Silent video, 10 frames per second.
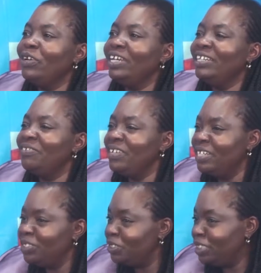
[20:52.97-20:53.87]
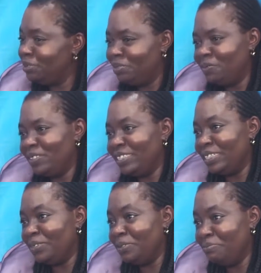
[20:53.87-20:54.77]
were in a relationship before as
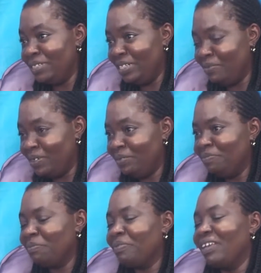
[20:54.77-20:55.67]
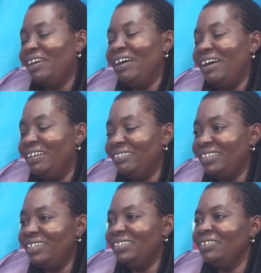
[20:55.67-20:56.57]
an unbeliever, and
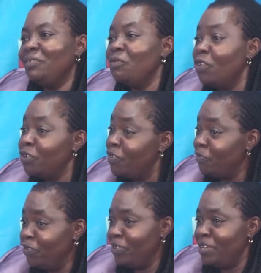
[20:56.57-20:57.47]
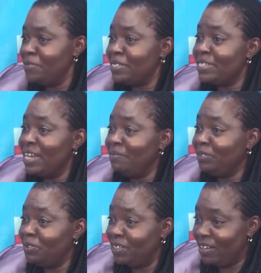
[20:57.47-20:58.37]
then one of you gives his life
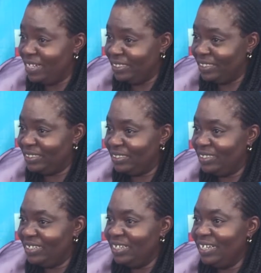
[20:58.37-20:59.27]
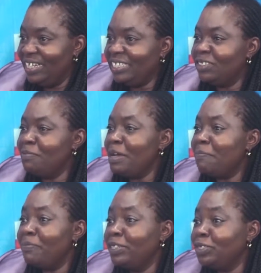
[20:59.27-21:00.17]
to Christ. It's not by
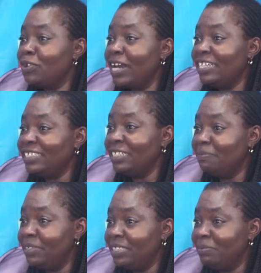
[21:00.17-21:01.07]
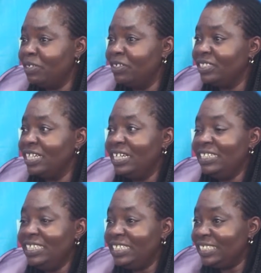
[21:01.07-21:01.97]
pressurizing the person because
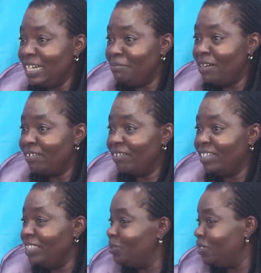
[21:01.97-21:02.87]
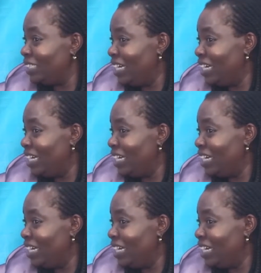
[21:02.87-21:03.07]
this time around it was